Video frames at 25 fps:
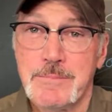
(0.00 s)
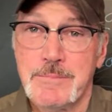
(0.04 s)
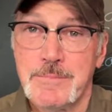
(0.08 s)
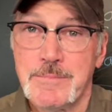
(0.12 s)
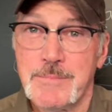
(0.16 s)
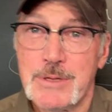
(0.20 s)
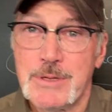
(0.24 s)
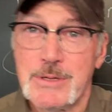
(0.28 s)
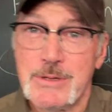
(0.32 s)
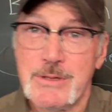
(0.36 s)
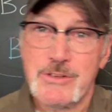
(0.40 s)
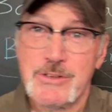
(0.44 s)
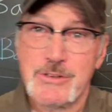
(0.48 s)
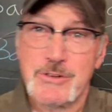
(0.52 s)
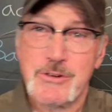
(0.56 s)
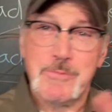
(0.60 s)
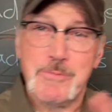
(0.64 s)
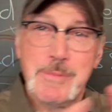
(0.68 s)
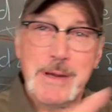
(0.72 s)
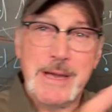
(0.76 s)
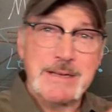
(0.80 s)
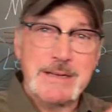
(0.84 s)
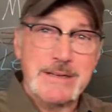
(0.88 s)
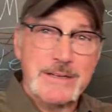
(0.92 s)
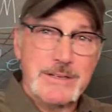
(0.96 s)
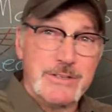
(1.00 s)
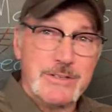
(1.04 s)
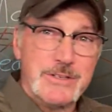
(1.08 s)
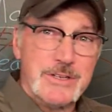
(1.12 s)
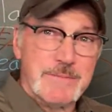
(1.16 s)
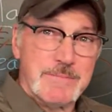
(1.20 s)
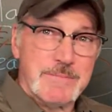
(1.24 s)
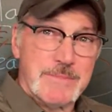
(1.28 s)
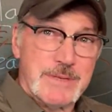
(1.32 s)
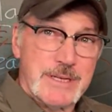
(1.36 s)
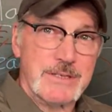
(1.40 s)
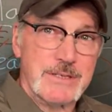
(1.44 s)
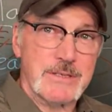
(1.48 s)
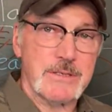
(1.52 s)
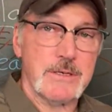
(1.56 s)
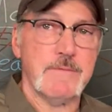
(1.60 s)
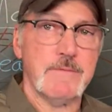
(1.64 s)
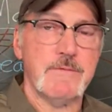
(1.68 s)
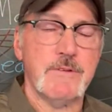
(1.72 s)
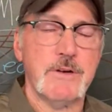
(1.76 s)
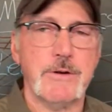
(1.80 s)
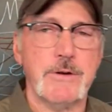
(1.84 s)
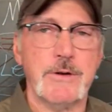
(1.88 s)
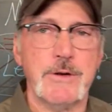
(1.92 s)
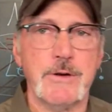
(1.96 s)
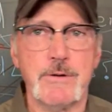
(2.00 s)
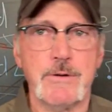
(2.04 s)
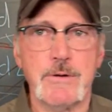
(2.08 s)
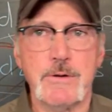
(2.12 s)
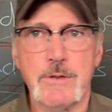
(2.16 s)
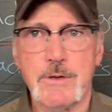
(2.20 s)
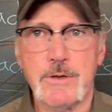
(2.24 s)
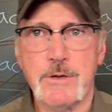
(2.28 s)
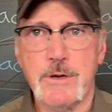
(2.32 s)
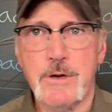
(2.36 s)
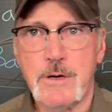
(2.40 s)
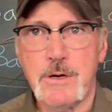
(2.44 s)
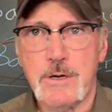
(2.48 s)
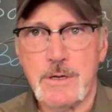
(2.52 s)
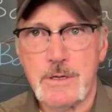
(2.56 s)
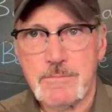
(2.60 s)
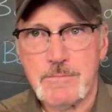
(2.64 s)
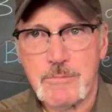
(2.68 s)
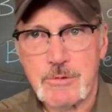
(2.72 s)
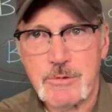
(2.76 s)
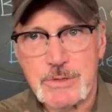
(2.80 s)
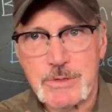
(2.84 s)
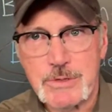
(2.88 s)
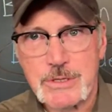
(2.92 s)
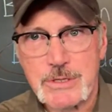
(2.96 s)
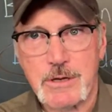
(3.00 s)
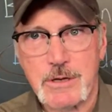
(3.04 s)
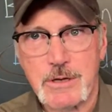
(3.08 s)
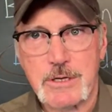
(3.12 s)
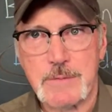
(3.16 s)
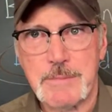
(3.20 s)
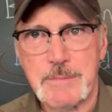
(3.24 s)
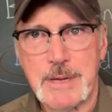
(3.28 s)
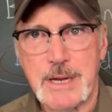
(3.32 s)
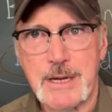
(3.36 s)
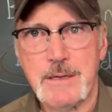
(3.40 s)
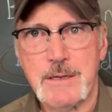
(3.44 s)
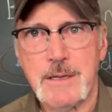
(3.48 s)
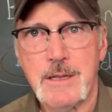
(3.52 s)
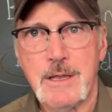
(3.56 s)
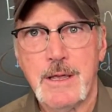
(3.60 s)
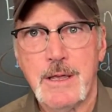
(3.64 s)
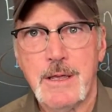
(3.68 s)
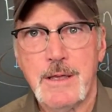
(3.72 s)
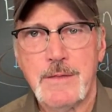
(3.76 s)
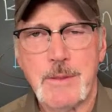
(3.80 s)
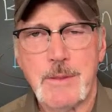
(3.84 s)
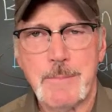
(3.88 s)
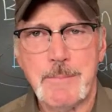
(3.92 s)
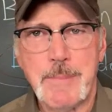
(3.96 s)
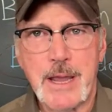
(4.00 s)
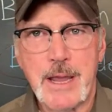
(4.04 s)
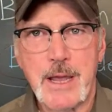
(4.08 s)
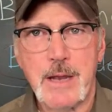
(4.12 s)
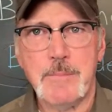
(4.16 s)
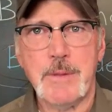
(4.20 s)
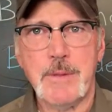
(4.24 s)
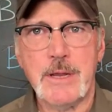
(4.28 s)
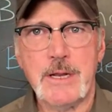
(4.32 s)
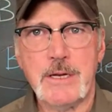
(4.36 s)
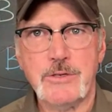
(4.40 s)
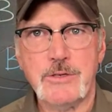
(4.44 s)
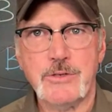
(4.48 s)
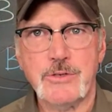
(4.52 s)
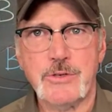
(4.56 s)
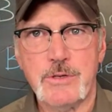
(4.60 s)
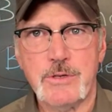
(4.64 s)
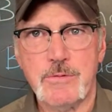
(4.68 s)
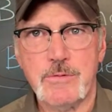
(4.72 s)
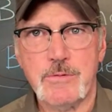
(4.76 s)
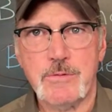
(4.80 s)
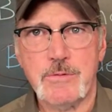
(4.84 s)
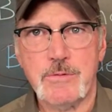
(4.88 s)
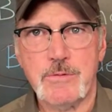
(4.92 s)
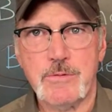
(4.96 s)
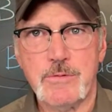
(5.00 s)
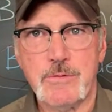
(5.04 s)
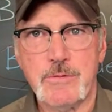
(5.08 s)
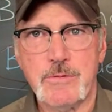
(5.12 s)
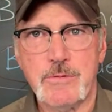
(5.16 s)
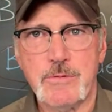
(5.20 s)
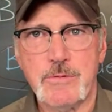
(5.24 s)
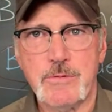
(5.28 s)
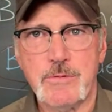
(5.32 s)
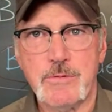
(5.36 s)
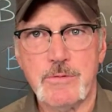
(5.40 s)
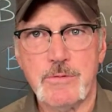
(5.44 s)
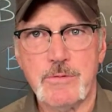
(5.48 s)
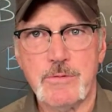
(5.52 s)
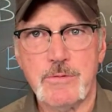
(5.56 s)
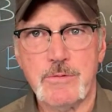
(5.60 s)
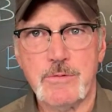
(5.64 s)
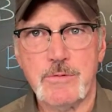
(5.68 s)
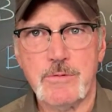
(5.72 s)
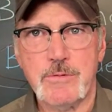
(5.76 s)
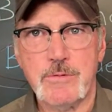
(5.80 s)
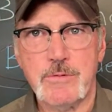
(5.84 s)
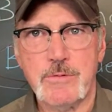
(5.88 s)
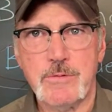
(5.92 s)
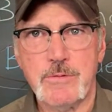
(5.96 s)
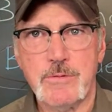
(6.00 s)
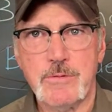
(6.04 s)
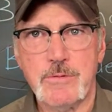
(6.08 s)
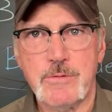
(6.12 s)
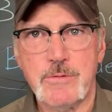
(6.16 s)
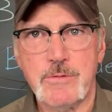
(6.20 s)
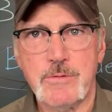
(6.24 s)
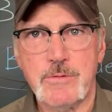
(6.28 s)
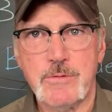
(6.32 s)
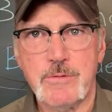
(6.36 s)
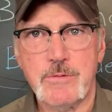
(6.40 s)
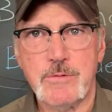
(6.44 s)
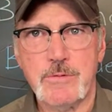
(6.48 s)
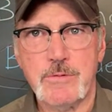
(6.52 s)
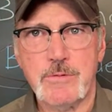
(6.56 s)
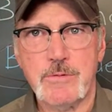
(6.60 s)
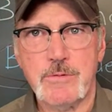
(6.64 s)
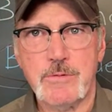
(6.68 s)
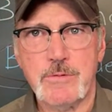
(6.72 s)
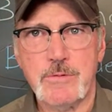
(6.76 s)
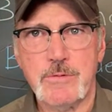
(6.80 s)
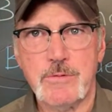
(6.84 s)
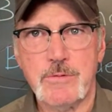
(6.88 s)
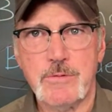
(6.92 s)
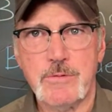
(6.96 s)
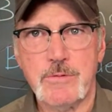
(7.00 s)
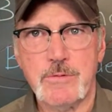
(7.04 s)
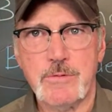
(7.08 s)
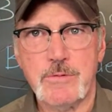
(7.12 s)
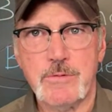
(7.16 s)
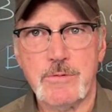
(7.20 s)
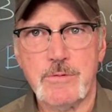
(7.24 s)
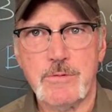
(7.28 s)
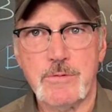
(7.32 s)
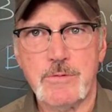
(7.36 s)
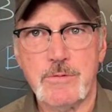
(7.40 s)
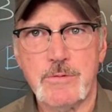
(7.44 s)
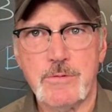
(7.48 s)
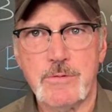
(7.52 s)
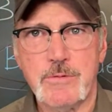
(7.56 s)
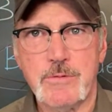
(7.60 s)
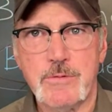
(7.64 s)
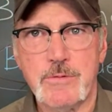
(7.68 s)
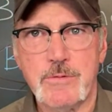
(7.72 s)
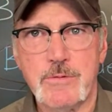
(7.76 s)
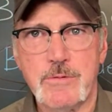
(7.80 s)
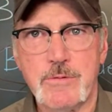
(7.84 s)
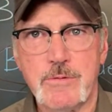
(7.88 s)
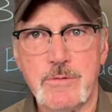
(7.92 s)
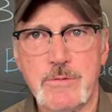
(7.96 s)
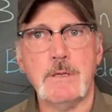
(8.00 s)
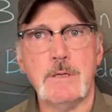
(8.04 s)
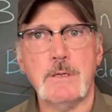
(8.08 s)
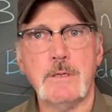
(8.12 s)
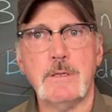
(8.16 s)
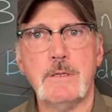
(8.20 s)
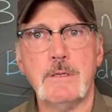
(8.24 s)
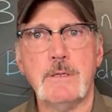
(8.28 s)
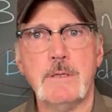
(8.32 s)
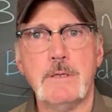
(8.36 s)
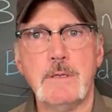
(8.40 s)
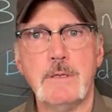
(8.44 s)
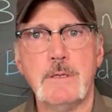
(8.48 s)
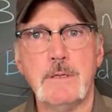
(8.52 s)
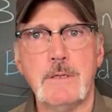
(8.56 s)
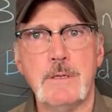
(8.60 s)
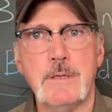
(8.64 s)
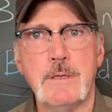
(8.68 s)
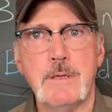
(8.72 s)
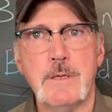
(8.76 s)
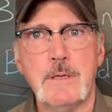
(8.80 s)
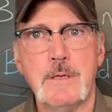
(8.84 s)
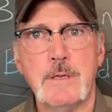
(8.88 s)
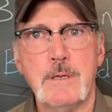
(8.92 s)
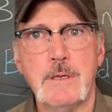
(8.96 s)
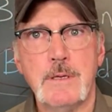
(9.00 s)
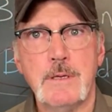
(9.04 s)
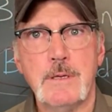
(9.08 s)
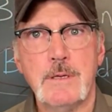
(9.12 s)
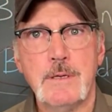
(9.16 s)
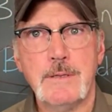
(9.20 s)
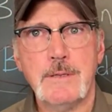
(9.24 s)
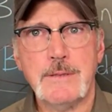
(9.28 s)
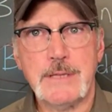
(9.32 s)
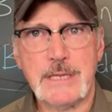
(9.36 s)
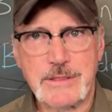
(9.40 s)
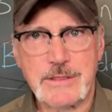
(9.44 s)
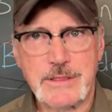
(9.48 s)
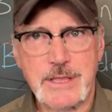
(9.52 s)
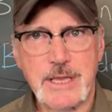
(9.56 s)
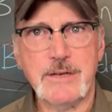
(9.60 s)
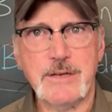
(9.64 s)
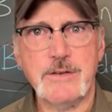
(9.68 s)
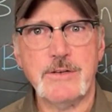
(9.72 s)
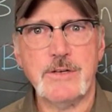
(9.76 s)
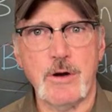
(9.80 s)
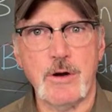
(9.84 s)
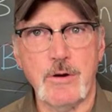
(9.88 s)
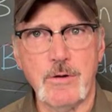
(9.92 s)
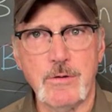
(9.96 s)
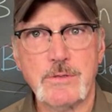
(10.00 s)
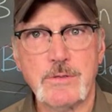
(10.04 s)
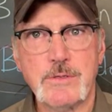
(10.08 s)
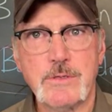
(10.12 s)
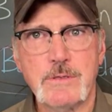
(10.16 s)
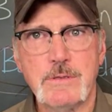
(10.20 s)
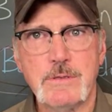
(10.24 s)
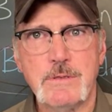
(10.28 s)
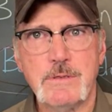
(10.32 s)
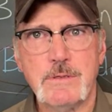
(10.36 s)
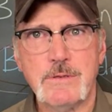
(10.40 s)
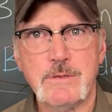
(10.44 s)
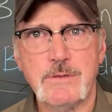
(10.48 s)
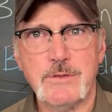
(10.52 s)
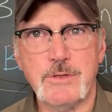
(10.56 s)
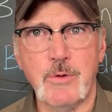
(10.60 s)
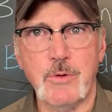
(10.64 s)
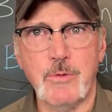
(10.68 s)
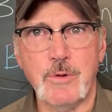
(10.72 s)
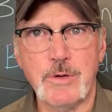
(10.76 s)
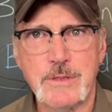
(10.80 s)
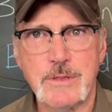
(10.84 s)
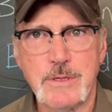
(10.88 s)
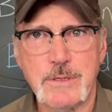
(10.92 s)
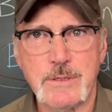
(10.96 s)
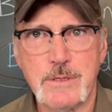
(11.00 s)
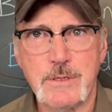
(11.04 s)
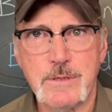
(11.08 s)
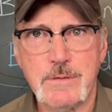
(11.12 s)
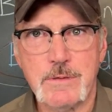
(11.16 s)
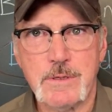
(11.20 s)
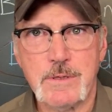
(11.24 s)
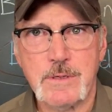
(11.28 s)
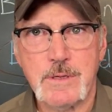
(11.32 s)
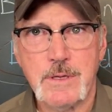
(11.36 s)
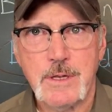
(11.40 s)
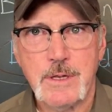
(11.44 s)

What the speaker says: But let's go back to something I said very early on when we're talking about the bad manager that works for you. Does the bad manager admit that they don't know what they're doing?